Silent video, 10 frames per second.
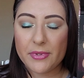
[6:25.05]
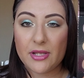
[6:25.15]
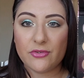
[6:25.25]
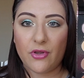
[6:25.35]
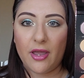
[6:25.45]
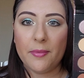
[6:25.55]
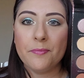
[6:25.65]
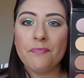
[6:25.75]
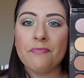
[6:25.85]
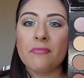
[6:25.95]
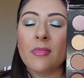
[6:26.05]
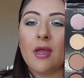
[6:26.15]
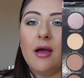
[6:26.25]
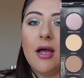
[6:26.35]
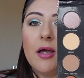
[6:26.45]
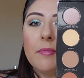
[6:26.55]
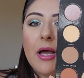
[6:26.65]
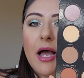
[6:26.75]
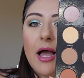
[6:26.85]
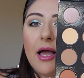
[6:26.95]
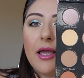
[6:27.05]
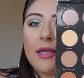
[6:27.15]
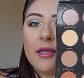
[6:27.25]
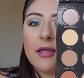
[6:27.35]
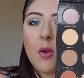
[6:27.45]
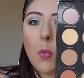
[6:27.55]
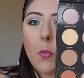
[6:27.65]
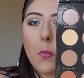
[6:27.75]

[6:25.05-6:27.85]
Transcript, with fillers: but that's okay. Um, I